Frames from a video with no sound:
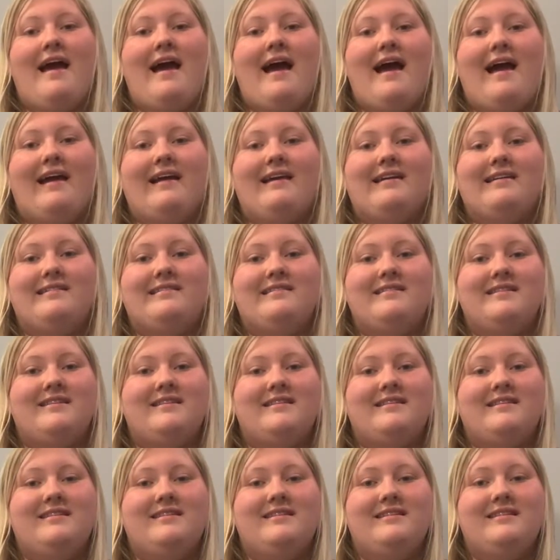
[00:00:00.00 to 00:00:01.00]
And
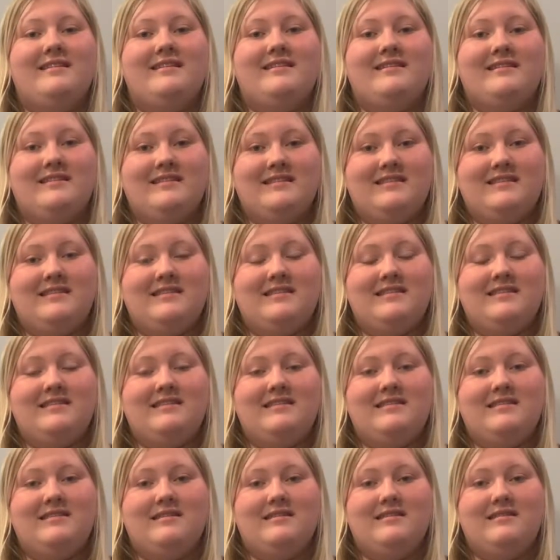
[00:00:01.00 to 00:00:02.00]
this
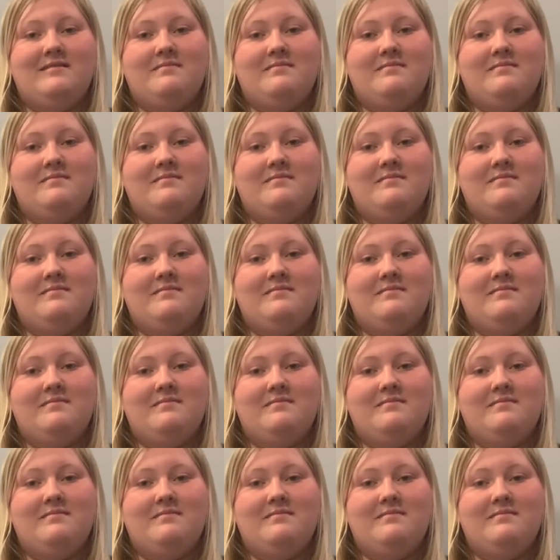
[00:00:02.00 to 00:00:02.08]
is